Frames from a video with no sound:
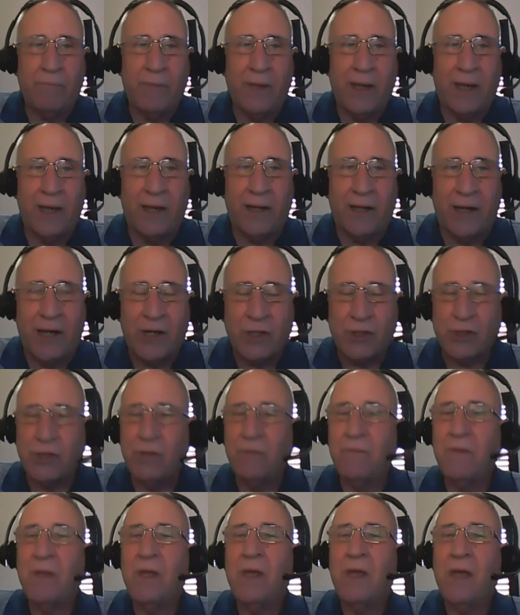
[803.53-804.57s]
English
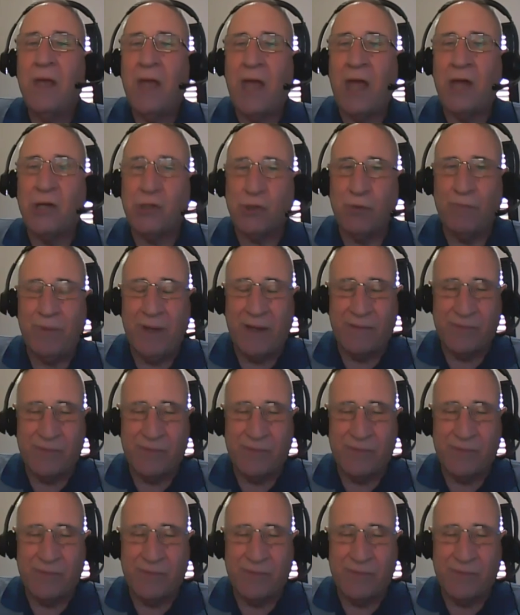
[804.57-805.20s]
and to be